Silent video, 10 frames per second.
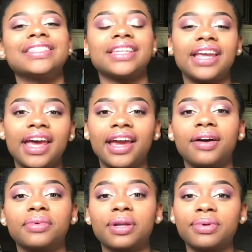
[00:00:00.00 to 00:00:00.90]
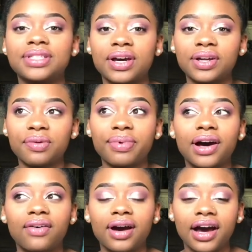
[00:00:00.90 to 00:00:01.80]
today I'm going to be talking
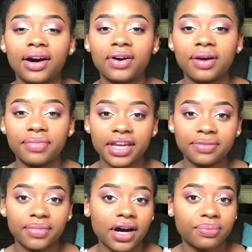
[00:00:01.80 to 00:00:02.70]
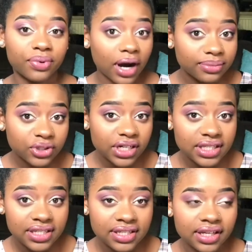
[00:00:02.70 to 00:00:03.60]
about how I made my prom
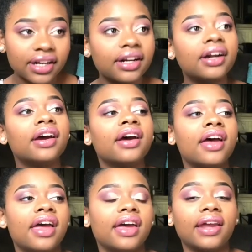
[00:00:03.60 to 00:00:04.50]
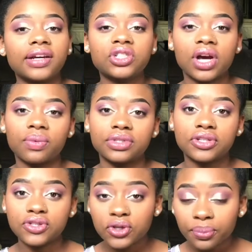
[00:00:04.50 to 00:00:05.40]
dress this year. And actually, I went
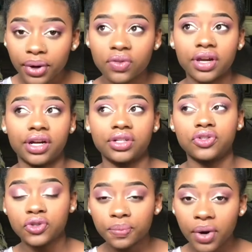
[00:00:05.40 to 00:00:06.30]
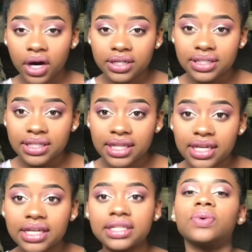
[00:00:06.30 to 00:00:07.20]
to two prom. There's two parts to
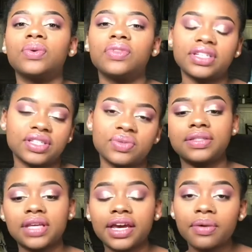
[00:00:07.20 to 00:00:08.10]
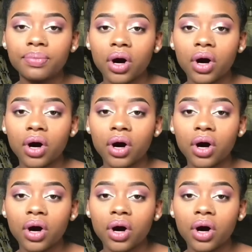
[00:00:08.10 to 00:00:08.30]
this. This is the second